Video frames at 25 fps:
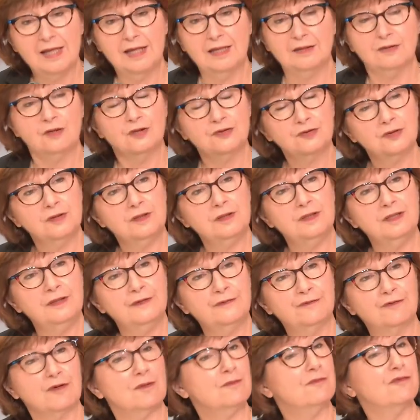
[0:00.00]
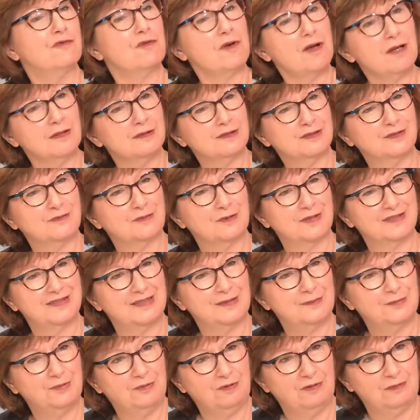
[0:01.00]
not only from France, for
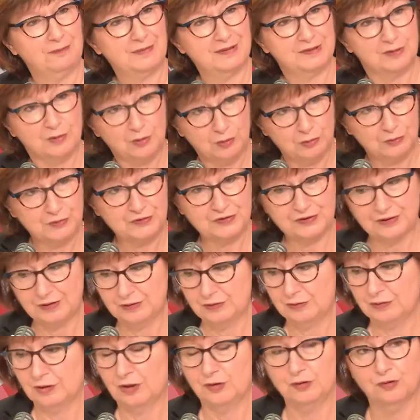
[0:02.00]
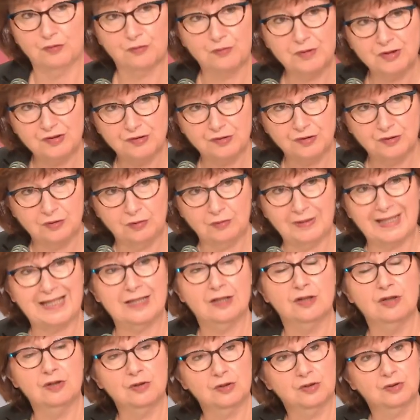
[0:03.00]
example, but mm-hmm. also on the regional
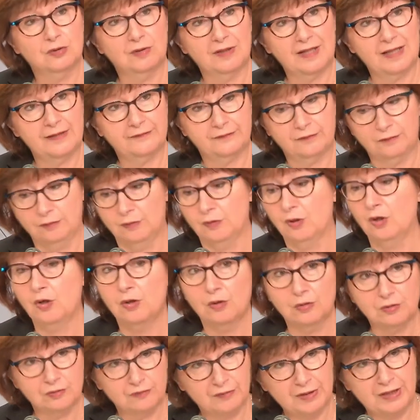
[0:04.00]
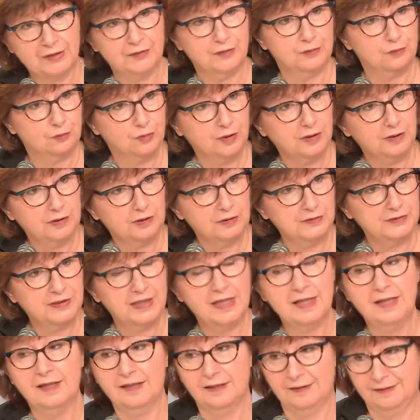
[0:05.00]
and local level all around the world.
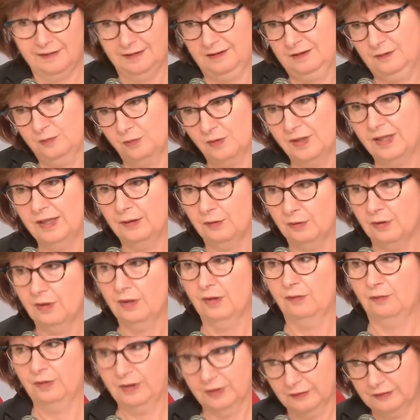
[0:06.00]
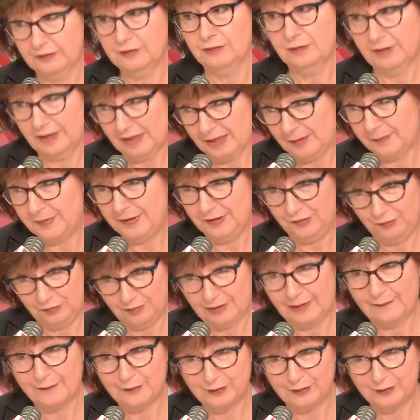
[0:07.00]
And that's why we are so happy to have